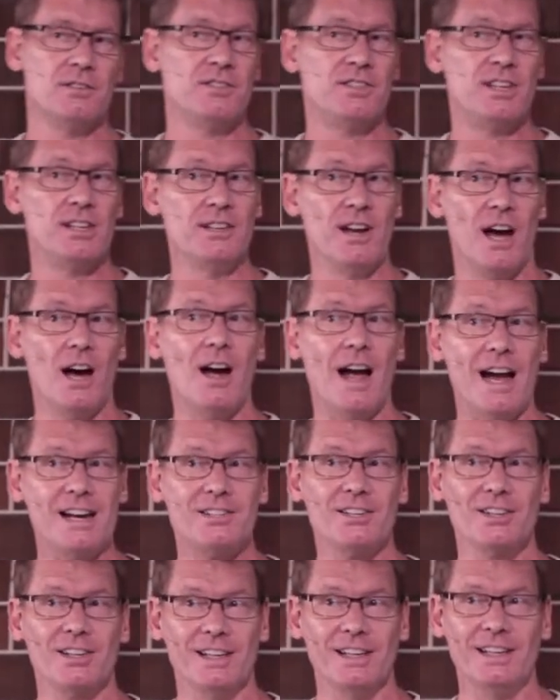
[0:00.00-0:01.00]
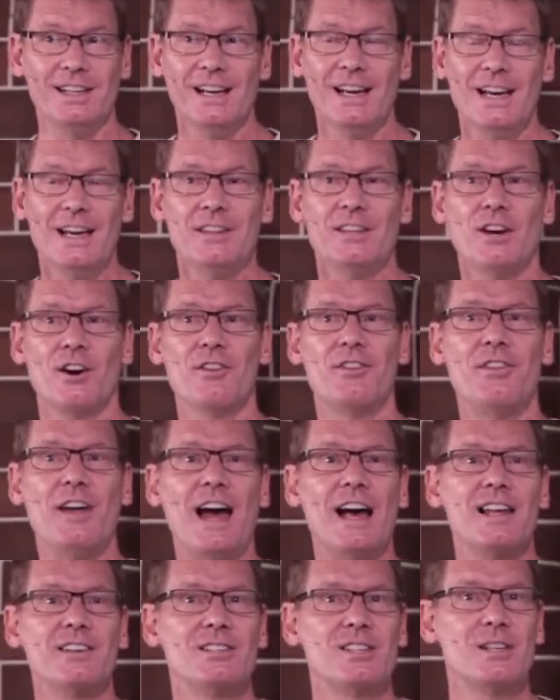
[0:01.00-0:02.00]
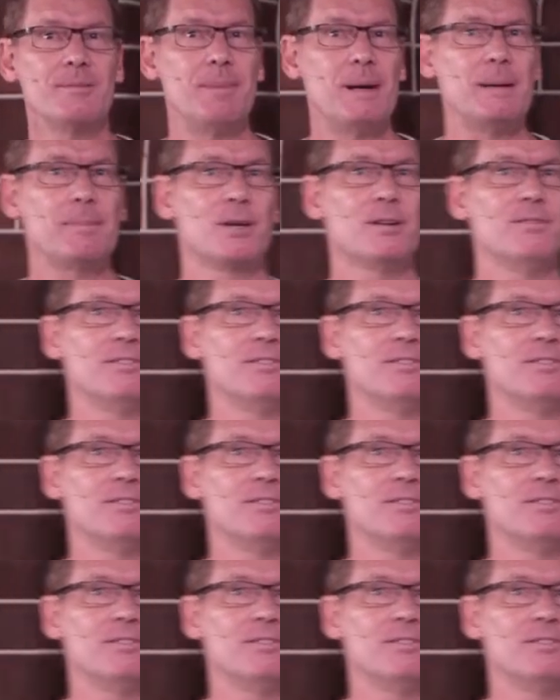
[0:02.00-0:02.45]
She said, "No, actually, there are thousands of people who